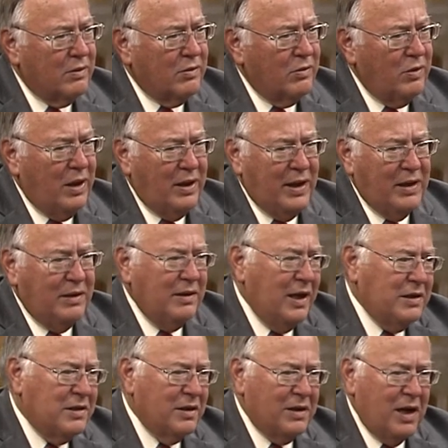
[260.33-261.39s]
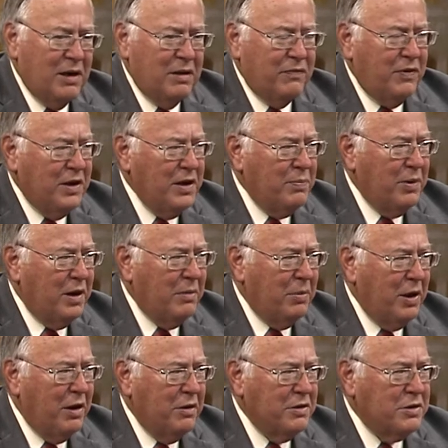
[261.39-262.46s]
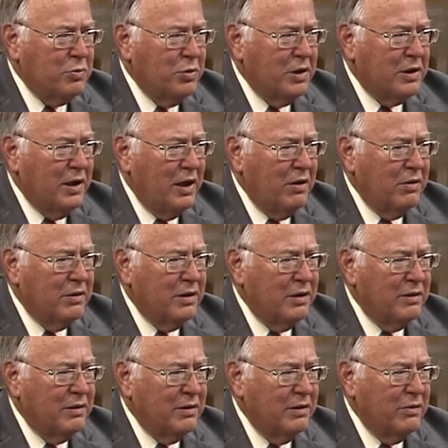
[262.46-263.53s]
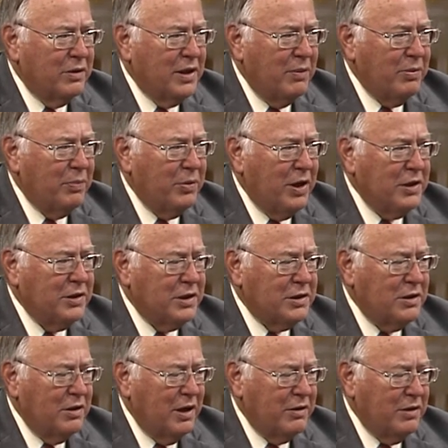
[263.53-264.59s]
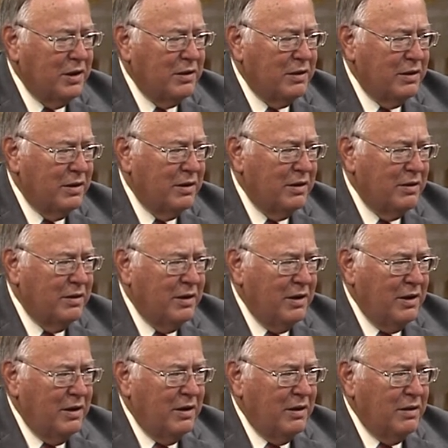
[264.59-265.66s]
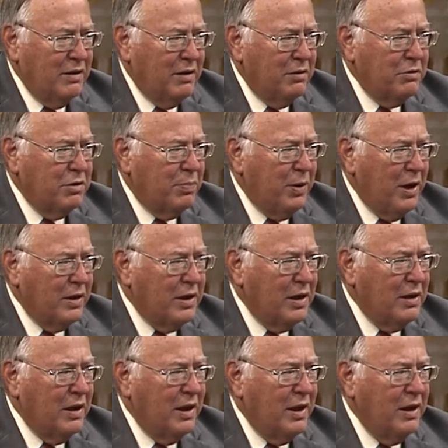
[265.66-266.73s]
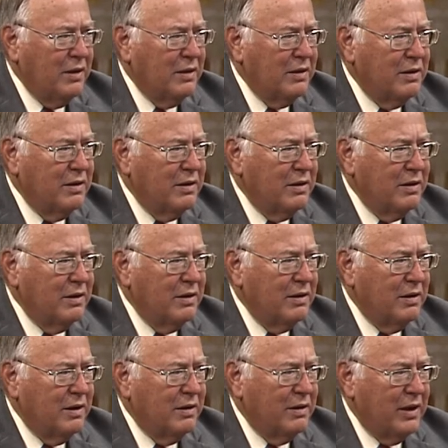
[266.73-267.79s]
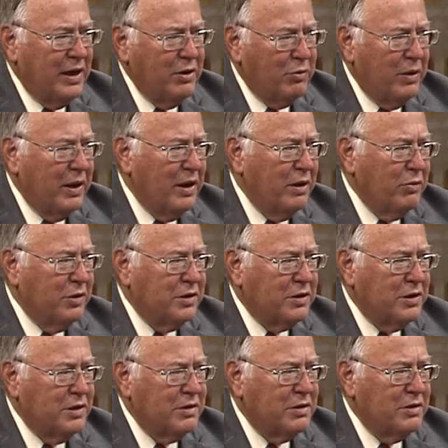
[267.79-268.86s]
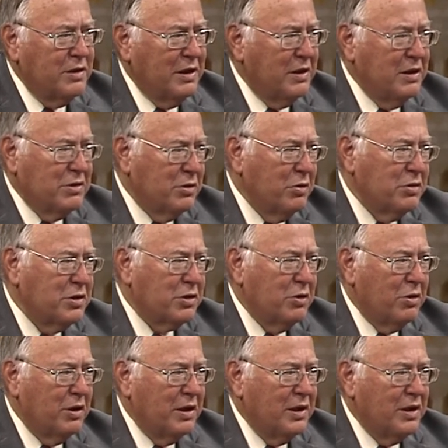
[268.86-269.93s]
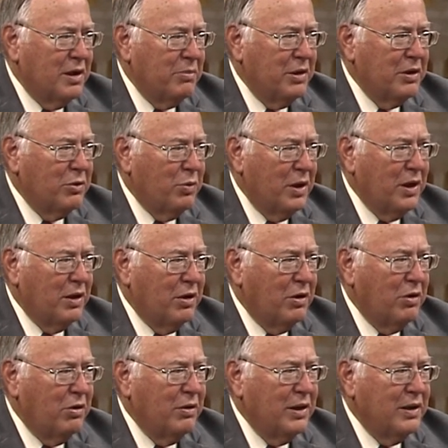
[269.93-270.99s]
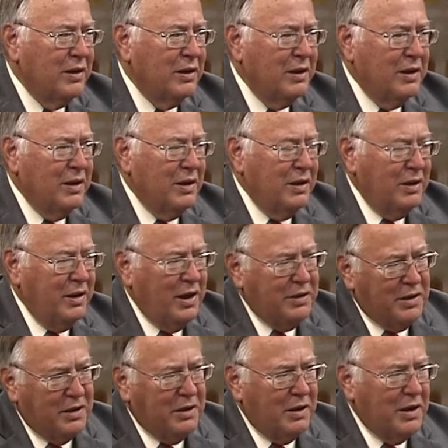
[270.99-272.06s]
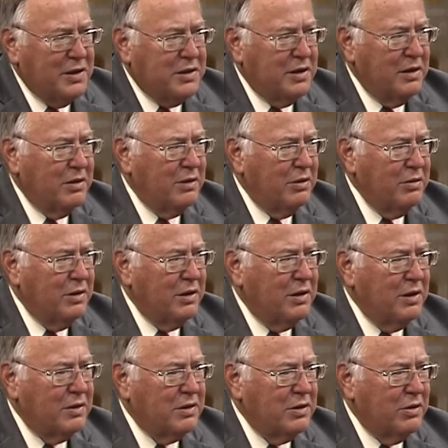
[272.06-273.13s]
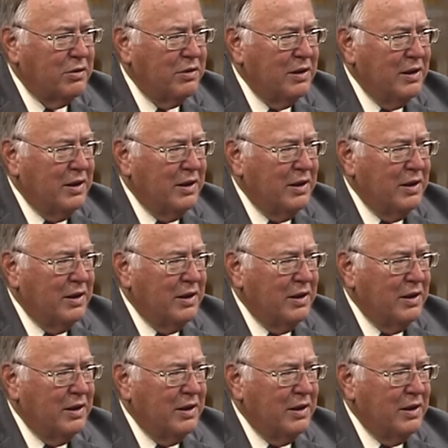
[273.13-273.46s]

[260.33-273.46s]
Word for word: well, that, and that's the kind of the funny part about how this worked out. Uh, there were a couple projects there. I think uh, Duluth parking lot and the uh, light rail, which did in his own scoring come in quite low, and yet nonetheless he included it. So,